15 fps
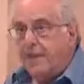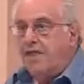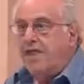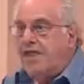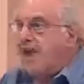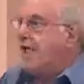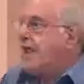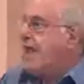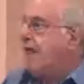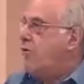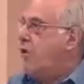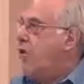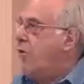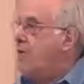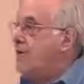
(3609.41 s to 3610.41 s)
They're now
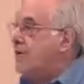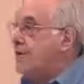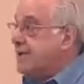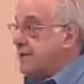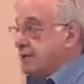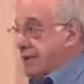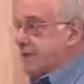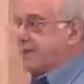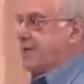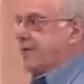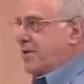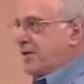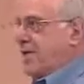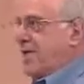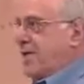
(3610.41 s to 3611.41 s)
hoping that the people
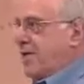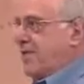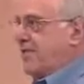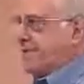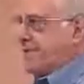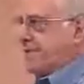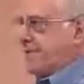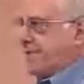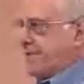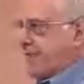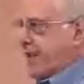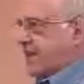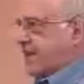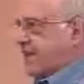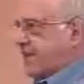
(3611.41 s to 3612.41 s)
will become
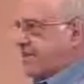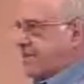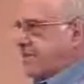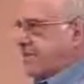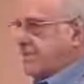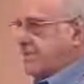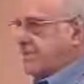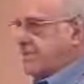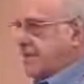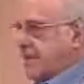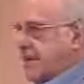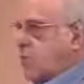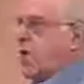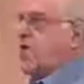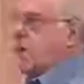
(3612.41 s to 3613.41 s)
disaffected
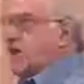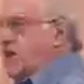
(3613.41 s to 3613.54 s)
with